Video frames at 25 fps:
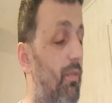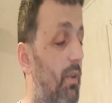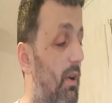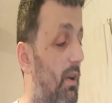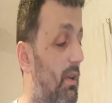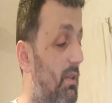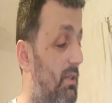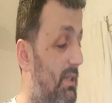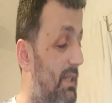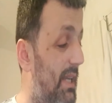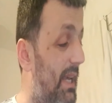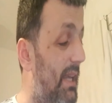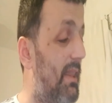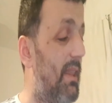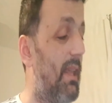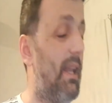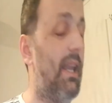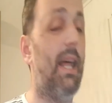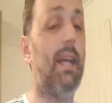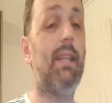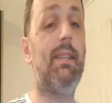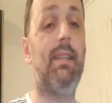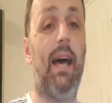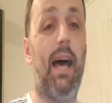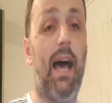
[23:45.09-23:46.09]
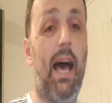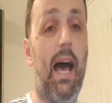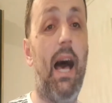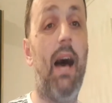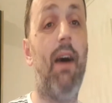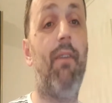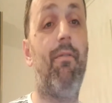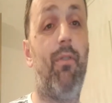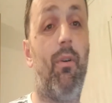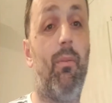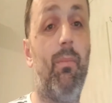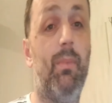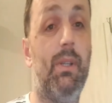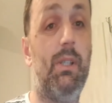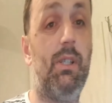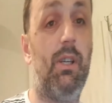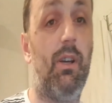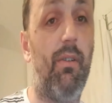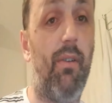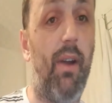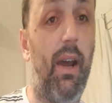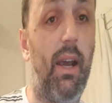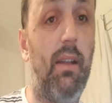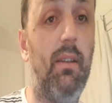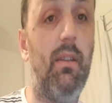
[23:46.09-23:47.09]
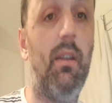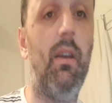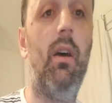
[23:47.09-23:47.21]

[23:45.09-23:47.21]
said the letter ha from its correct